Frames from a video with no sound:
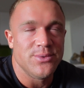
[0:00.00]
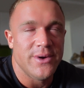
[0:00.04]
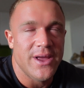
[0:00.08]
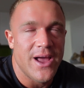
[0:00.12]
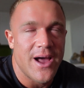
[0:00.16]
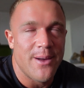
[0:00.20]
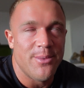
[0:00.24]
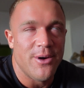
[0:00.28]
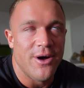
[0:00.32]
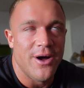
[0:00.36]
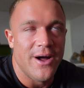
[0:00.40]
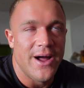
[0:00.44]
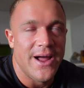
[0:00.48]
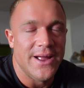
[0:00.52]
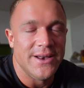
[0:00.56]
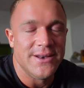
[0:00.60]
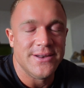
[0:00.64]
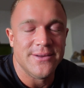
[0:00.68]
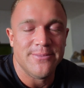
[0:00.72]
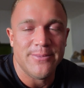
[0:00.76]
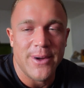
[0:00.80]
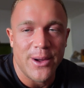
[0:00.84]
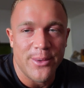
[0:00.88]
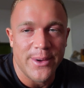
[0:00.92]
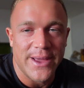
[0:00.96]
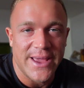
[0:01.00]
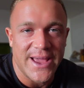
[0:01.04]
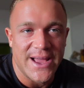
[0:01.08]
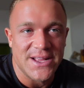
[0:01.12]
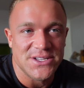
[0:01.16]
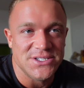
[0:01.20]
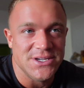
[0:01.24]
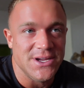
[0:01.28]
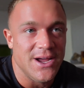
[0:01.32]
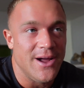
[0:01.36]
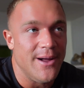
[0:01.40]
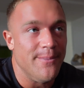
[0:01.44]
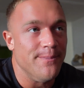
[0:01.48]
we are behind, but we're
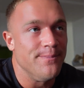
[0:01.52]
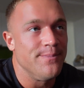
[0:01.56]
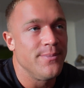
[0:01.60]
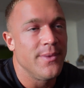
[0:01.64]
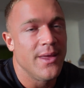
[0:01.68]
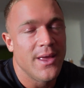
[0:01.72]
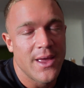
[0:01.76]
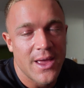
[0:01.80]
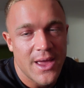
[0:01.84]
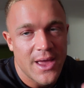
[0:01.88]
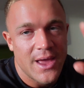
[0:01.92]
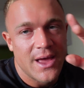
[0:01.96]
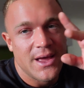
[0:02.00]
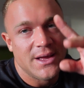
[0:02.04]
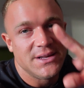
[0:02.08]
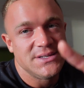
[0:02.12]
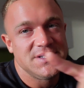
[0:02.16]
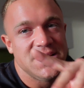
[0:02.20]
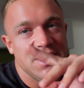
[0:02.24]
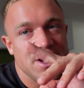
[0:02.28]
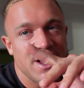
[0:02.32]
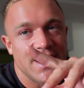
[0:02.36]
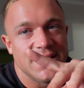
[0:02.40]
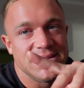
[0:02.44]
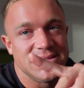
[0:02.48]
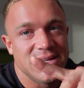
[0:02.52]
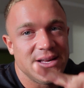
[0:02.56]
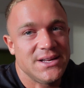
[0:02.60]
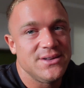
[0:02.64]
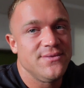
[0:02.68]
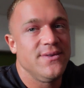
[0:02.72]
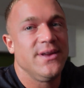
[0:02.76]
catching up. See you guys next